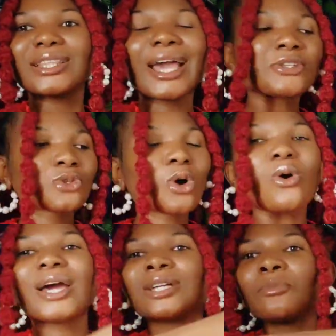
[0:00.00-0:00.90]
like
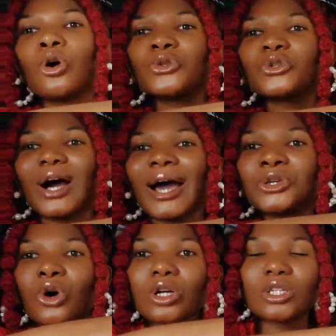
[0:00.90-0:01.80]
so, and I'm going to
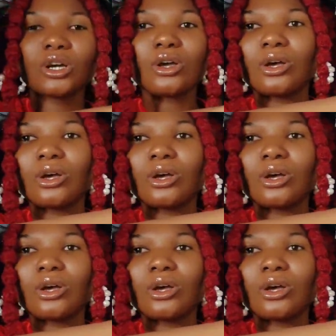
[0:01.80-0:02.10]
iron